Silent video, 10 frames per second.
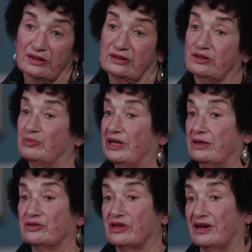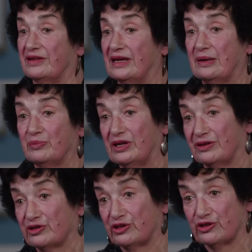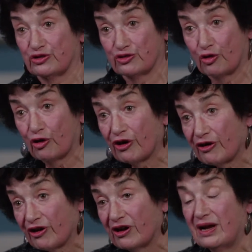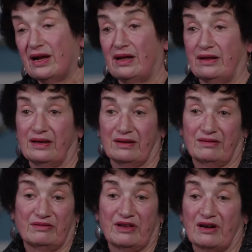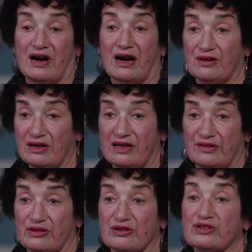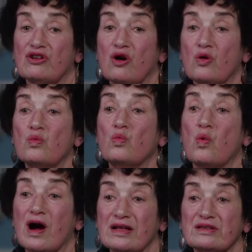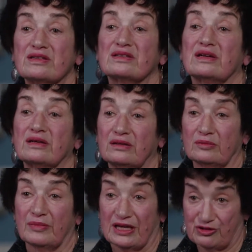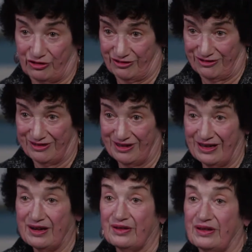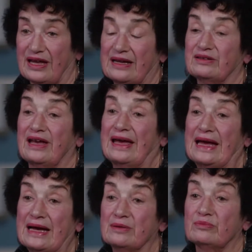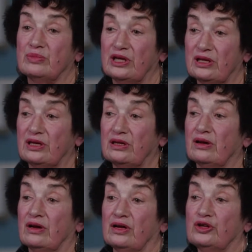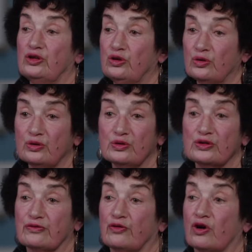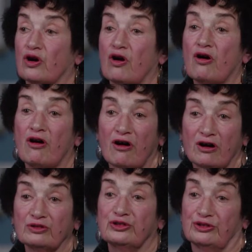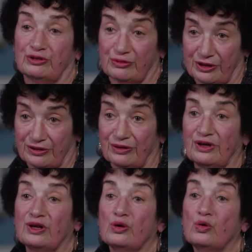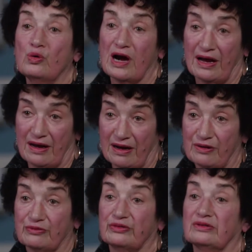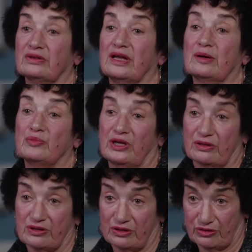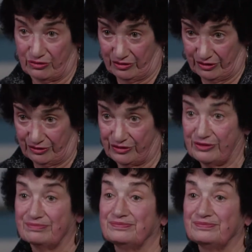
it depends on the MPS disorder. There is no one single measure that can be used for all children who have MPS disorders.